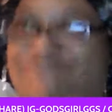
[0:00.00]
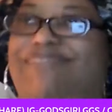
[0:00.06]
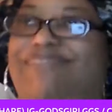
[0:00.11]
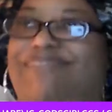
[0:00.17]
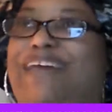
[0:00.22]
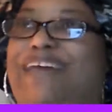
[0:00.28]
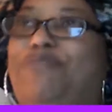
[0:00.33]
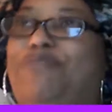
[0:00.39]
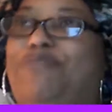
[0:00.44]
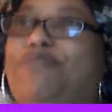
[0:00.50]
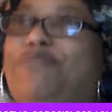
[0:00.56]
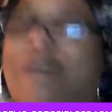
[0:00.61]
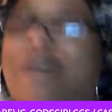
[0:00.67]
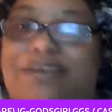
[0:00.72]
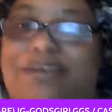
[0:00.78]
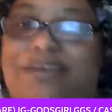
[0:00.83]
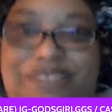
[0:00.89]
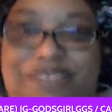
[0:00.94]
that role
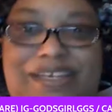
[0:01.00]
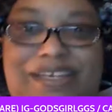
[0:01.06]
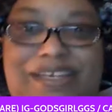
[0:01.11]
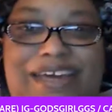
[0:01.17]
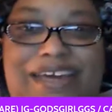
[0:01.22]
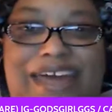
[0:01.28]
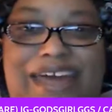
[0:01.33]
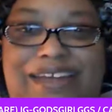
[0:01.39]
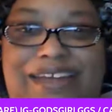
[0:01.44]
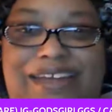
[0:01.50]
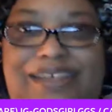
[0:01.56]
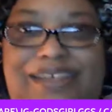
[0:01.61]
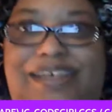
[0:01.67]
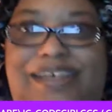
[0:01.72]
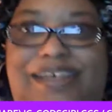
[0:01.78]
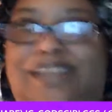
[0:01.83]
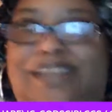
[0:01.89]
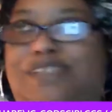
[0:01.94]
model to look at,
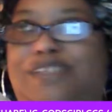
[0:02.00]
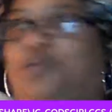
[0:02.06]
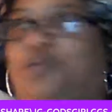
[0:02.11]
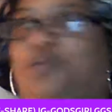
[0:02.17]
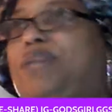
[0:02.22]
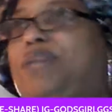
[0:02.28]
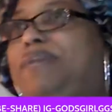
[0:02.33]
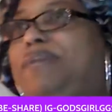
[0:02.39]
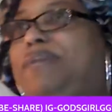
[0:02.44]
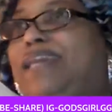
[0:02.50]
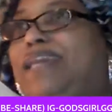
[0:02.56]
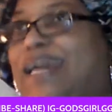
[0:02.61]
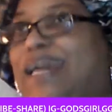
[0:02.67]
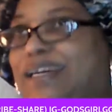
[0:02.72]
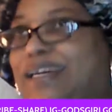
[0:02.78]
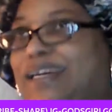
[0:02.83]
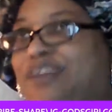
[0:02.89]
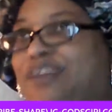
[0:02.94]
to want to be
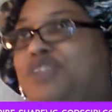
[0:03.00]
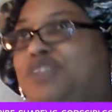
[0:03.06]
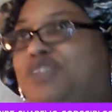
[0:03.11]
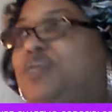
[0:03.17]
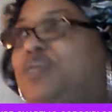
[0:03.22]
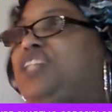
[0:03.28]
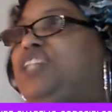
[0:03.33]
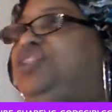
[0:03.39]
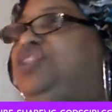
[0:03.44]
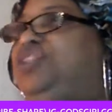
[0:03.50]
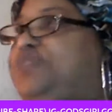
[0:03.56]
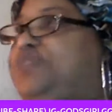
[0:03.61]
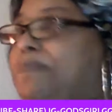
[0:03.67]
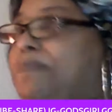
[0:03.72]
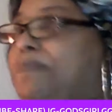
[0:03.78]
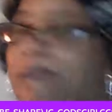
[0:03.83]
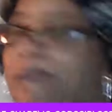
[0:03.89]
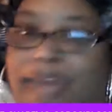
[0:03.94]
like, or to want to choose a
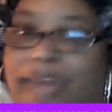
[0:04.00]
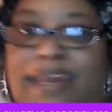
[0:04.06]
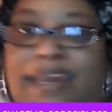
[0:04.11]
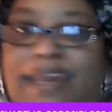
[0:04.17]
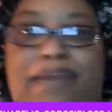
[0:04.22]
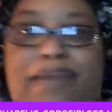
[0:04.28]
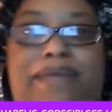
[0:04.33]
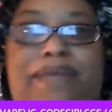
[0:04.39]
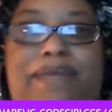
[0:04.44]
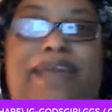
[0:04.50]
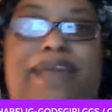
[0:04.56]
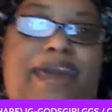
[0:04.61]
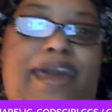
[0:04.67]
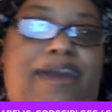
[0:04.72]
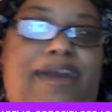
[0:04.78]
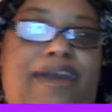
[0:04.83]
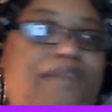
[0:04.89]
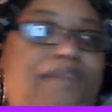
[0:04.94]
man like my dad.